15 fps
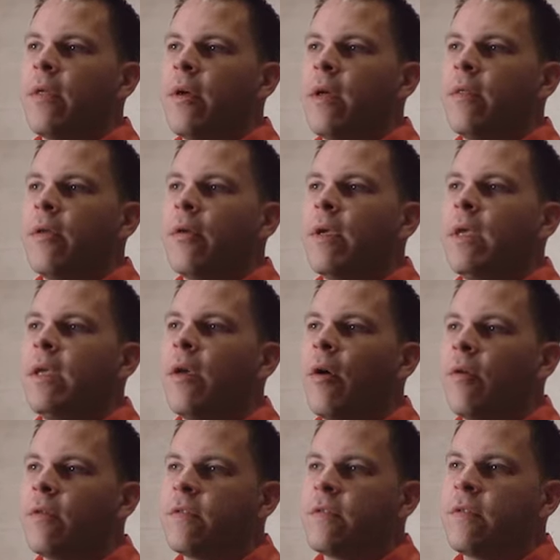and their
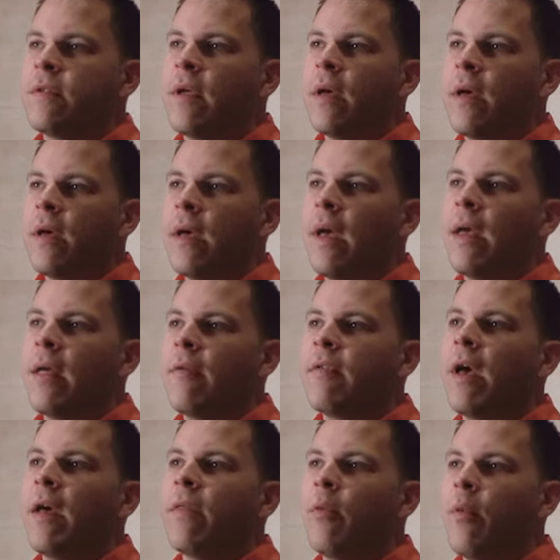egos have
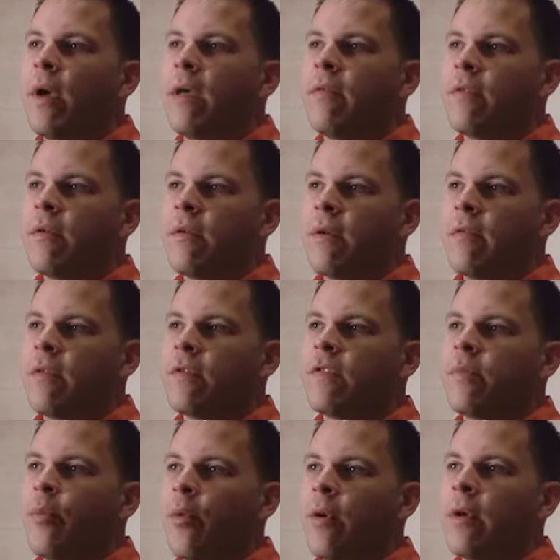gotten in the way of the
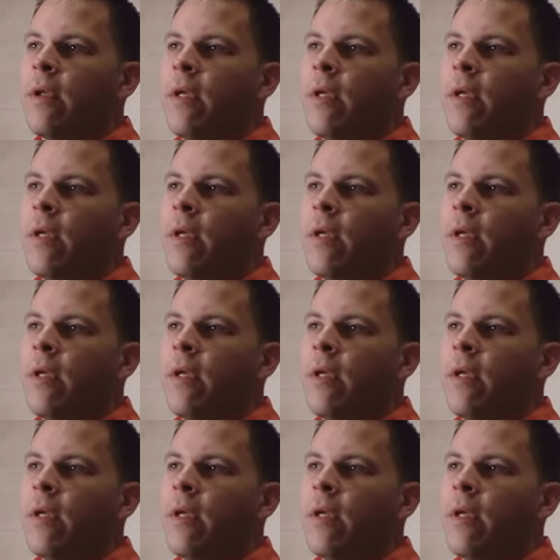sport.